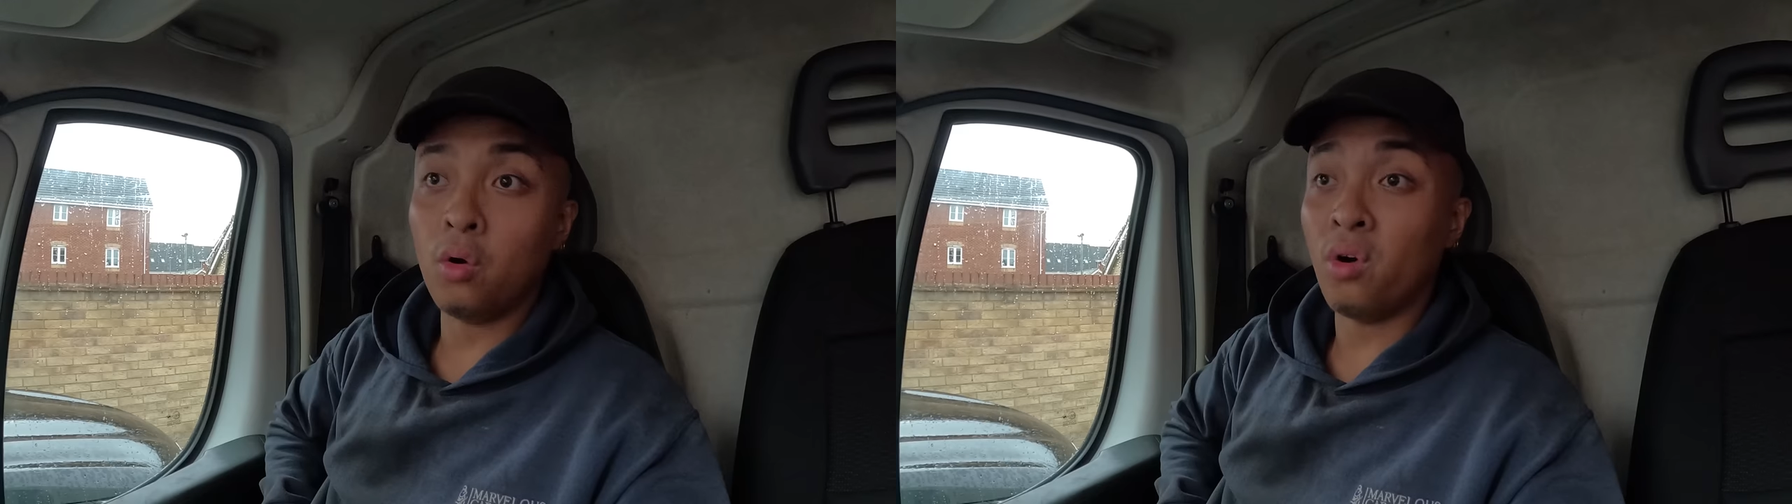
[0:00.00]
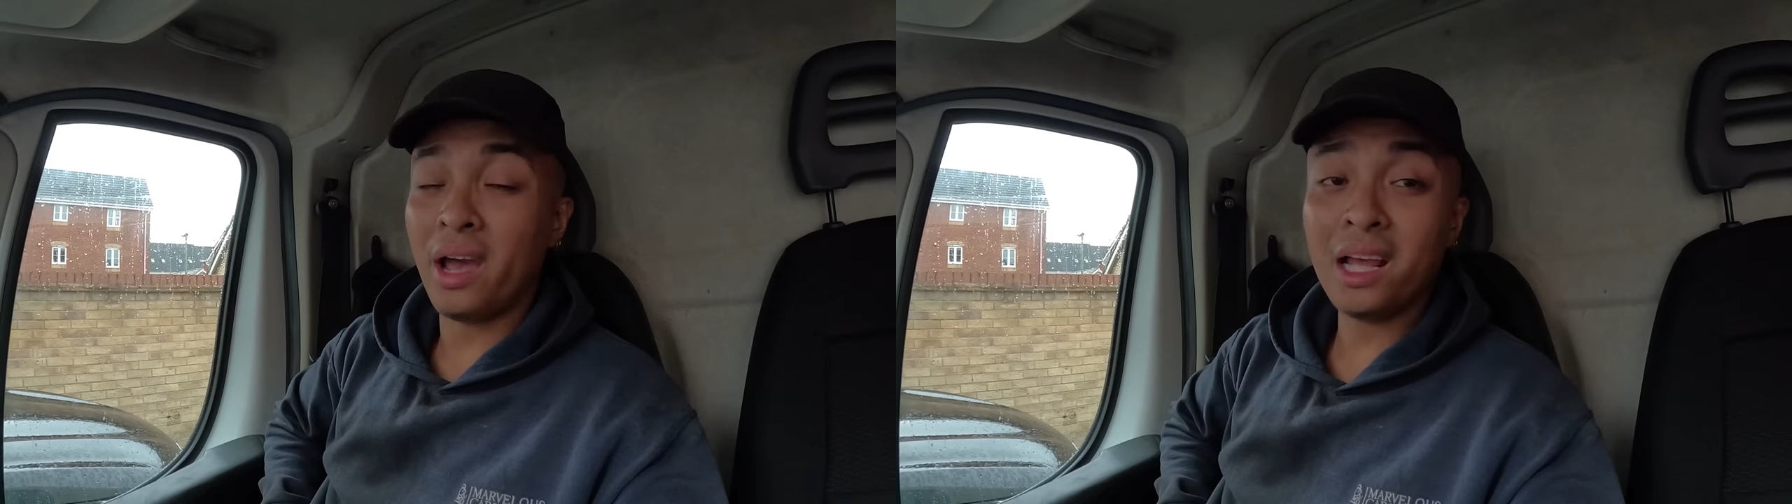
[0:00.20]

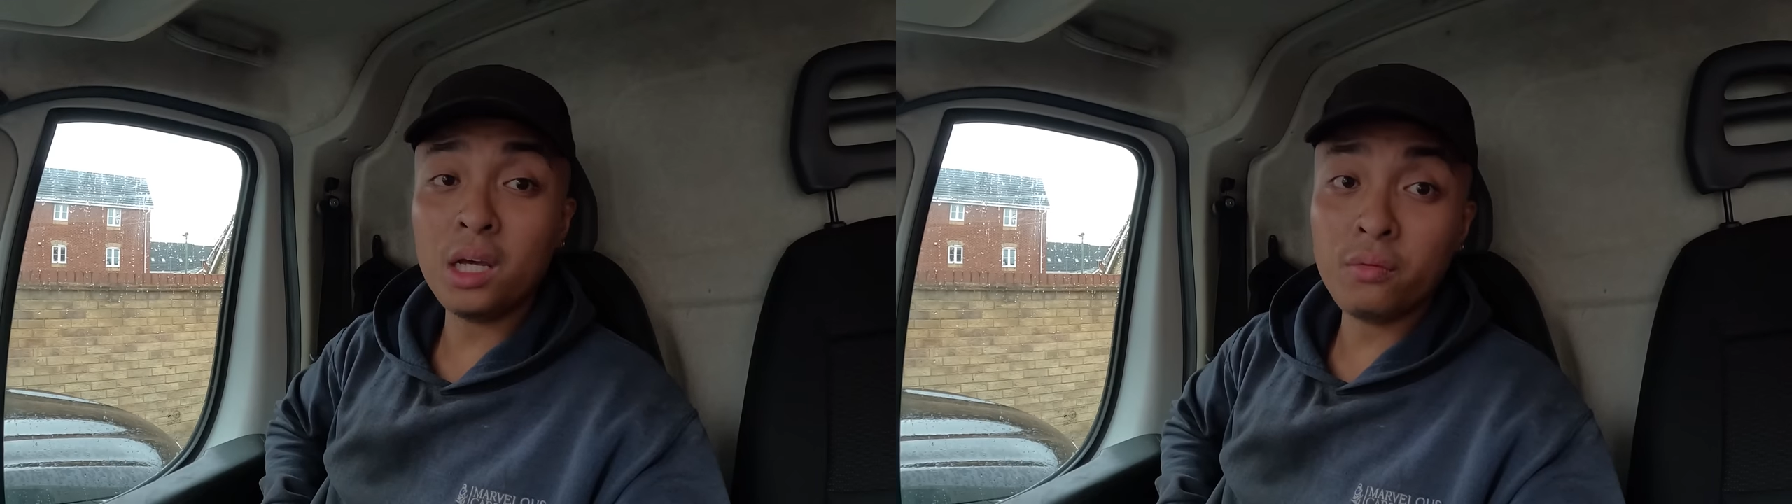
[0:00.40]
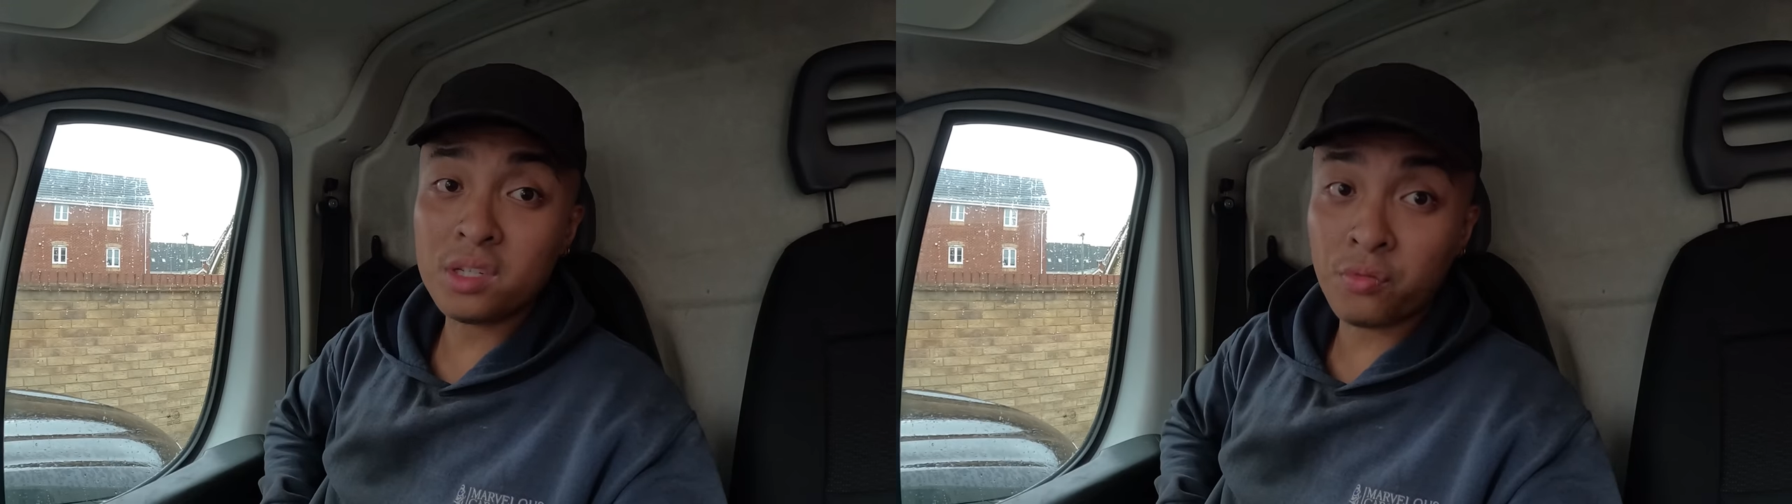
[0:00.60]
or
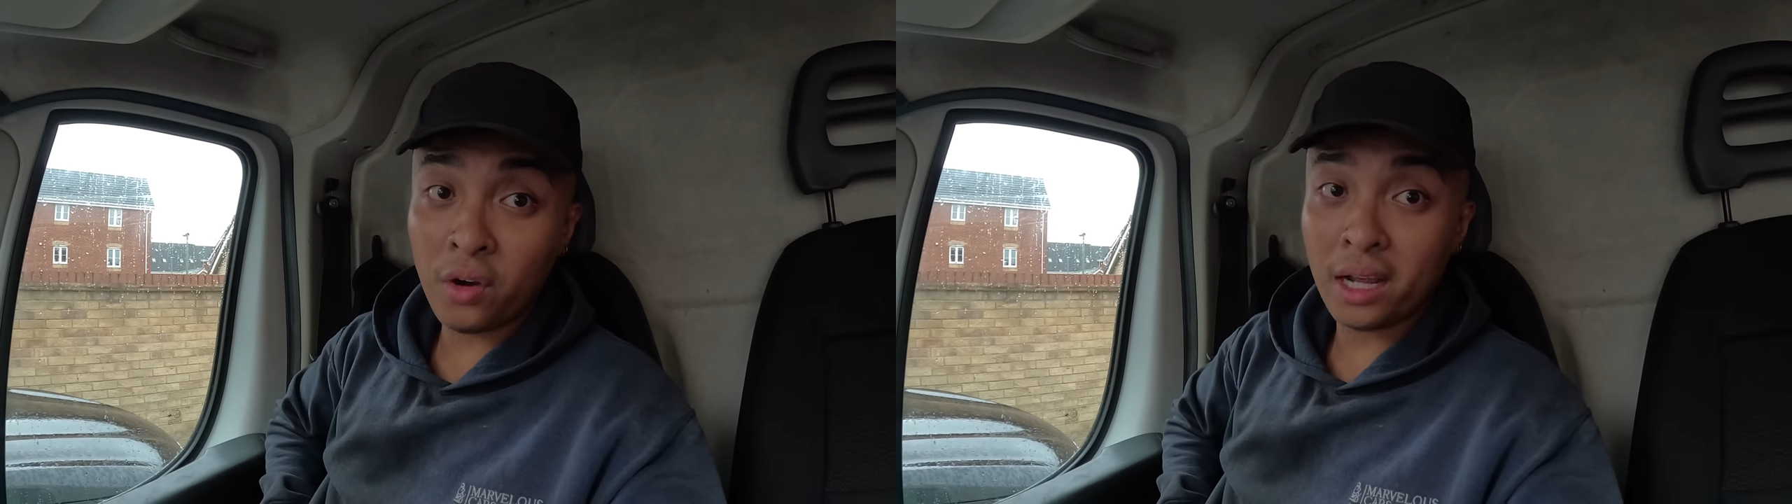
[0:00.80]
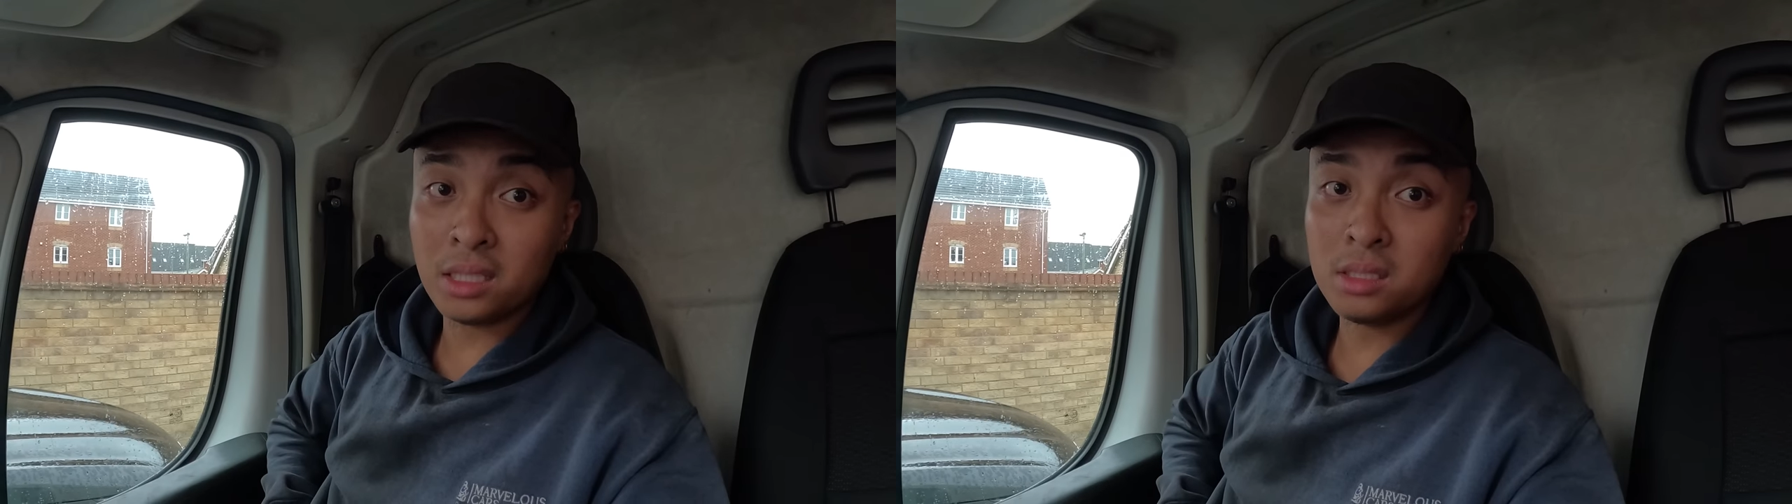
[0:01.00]
any of his
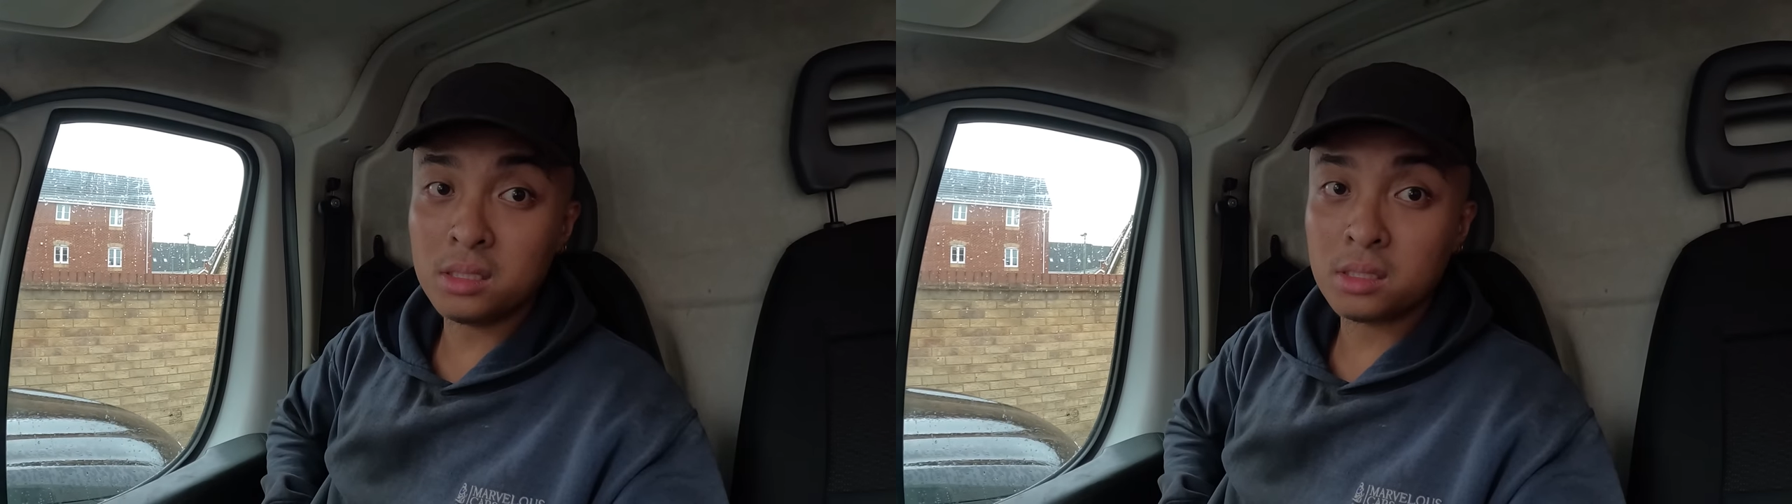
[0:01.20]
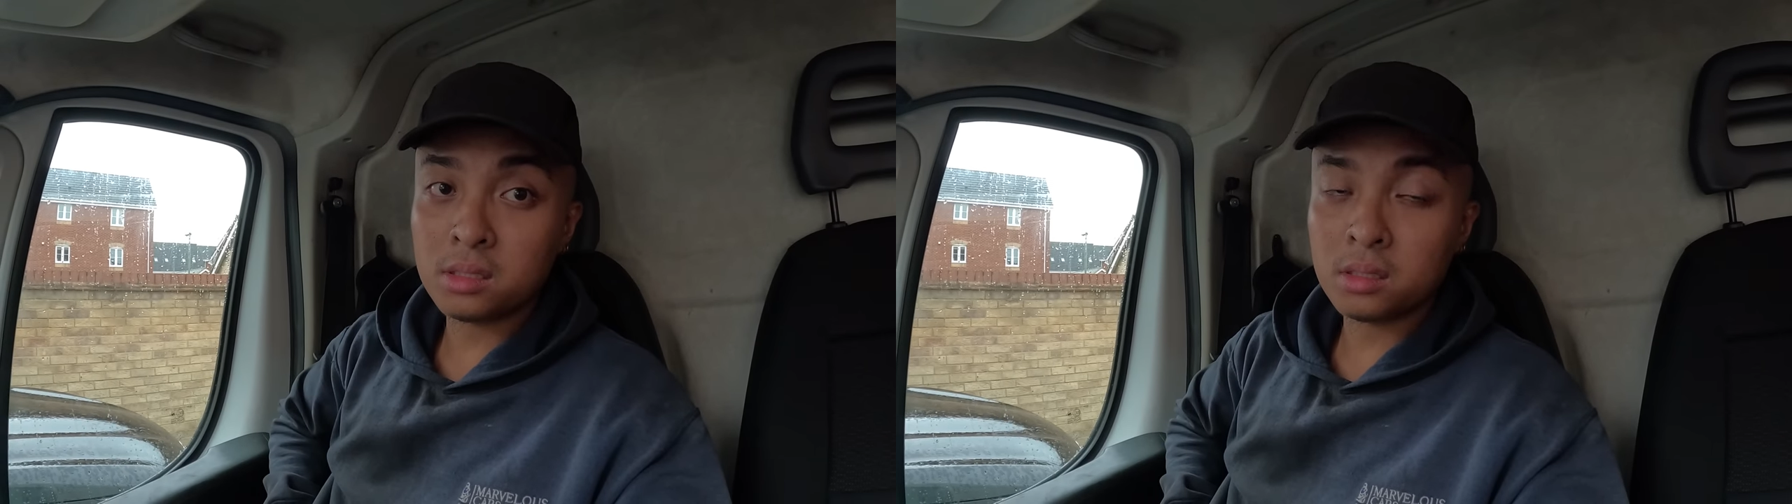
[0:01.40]

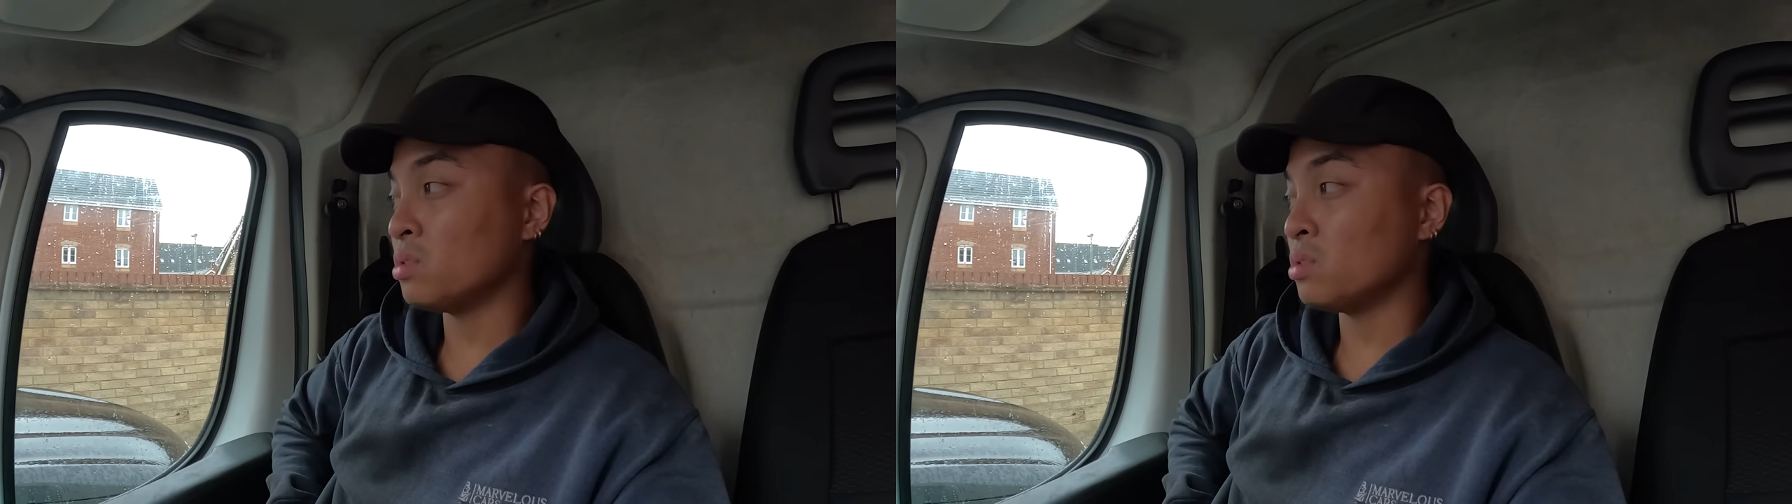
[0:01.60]
friends